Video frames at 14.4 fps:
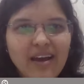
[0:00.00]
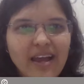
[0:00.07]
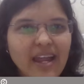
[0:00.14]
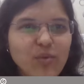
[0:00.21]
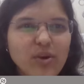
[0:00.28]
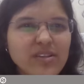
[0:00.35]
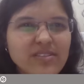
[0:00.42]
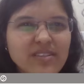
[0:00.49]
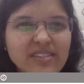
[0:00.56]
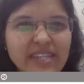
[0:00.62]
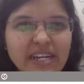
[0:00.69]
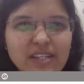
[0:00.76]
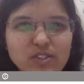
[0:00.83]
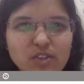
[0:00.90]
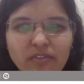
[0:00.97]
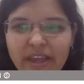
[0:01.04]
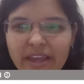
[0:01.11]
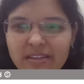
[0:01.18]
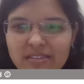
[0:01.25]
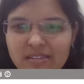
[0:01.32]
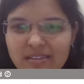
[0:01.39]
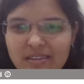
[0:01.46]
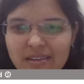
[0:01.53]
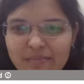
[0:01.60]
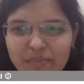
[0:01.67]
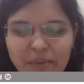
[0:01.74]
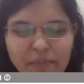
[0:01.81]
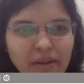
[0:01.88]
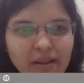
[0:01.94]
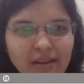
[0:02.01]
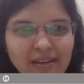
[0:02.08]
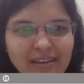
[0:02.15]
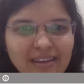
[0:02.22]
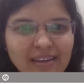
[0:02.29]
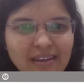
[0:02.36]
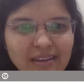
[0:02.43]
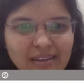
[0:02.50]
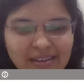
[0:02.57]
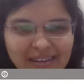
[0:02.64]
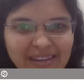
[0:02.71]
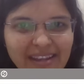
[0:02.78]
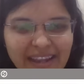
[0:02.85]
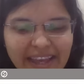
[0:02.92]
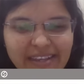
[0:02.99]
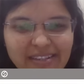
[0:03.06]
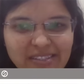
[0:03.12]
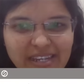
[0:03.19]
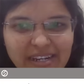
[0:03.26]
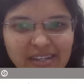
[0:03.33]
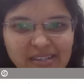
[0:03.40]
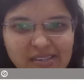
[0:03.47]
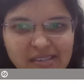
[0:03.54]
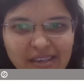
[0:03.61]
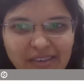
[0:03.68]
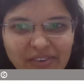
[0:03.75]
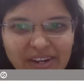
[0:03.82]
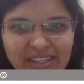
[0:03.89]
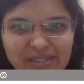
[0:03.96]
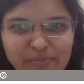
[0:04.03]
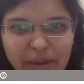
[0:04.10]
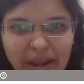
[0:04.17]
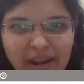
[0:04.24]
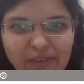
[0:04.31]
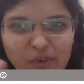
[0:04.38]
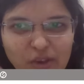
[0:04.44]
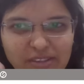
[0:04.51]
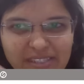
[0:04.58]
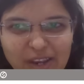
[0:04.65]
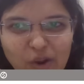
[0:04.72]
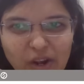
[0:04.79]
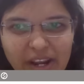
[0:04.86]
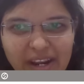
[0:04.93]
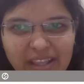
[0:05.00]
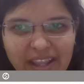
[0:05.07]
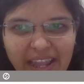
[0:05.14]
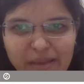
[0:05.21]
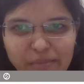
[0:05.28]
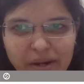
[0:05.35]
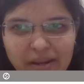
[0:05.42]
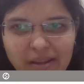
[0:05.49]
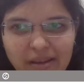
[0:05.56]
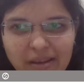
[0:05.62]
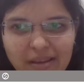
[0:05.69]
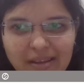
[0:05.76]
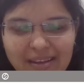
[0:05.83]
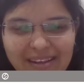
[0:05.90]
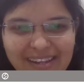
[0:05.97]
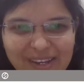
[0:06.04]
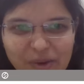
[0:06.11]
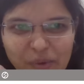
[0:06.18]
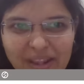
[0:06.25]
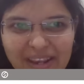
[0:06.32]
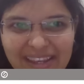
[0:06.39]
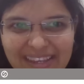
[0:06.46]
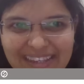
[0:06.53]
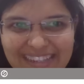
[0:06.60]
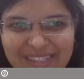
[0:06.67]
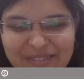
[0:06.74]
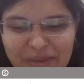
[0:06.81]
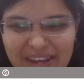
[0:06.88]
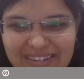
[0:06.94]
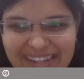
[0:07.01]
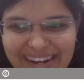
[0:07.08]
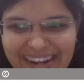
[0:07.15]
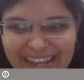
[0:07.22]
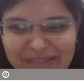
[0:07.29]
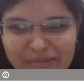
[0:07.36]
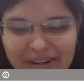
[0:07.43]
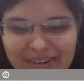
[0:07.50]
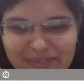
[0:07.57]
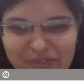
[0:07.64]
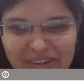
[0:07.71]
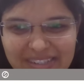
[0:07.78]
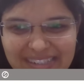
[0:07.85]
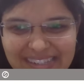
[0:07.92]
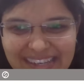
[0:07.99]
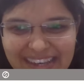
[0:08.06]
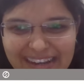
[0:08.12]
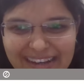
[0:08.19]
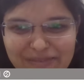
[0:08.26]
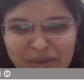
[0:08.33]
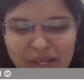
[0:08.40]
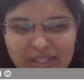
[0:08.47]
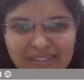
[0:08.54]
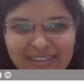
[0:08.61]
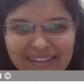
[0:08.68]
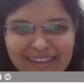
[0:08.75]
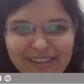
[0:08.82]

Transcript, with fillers: And what is the status of likes? People like status if it is bad. If you are still not hit the like button, quickly smash that like button first, because,